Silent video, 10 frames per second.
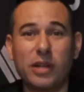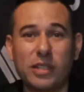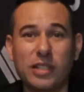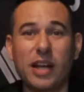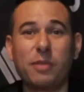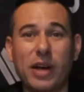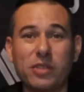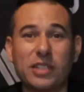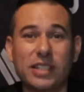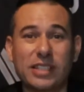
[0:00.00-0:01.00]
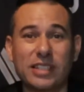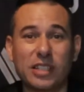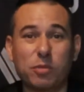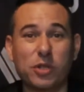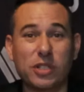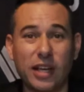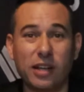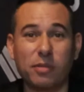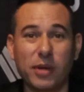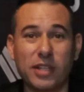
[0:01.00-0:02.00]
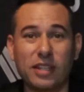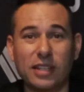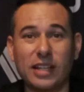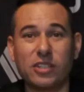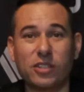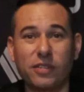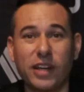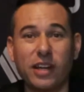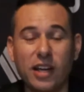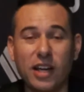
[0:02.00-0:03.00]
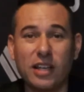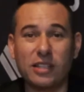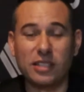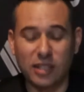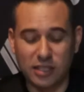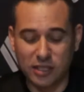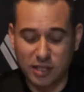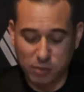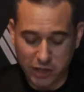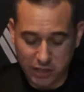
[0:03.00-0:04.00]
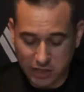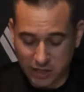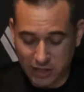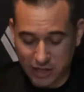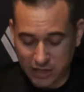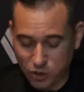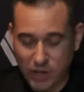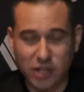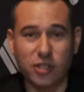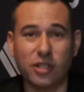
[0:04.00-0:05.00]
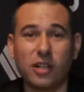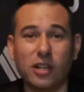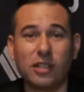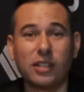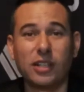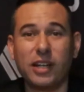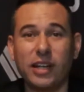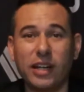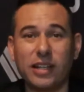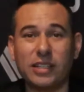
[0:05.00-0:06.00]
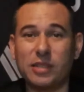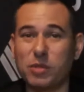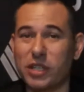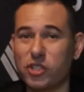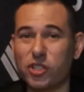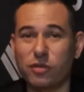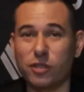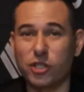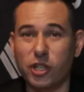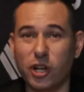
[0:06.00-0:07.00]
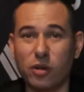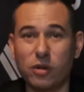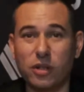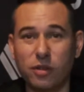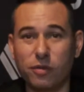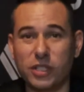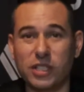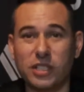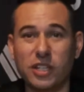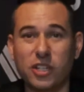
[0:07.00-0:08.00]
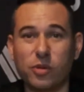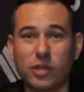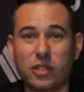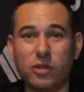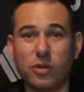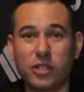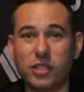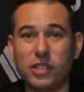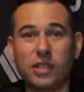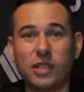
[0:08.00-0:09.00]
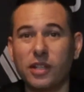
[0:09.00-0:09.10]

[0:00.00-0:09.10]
is at about 66% based on the last survey, this doesn't seem like it's going to get any traction at all, and it seems like it's just for show for his constituents who are just